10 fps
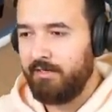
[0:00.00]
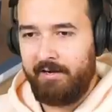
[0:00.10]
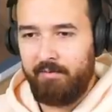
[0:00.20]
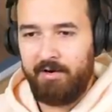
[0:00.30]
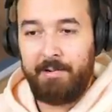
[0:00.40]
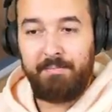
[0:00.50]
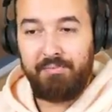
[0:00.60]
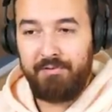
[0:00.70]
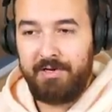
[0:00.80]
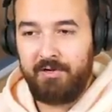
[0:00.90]
And we're in a
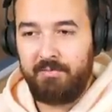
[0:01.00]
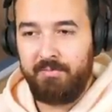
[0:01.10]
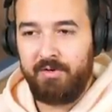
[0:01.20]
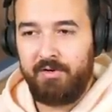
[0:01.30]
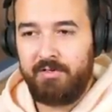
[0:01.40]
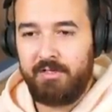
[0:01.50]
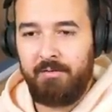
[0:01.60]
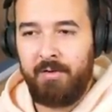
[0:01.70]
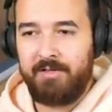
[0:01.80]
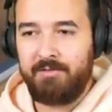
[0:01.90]
pretty good mood, so
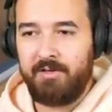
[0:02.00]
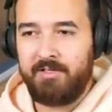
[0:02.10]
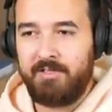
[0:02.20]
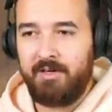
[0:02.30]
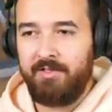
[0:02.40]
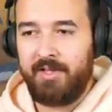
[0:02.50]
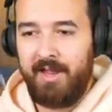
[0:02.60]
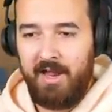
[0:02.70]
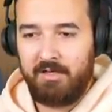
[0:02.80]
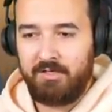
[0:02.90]
we might as well go sit on the
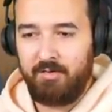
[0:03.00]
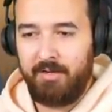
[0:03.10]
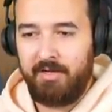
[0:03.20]
couch for a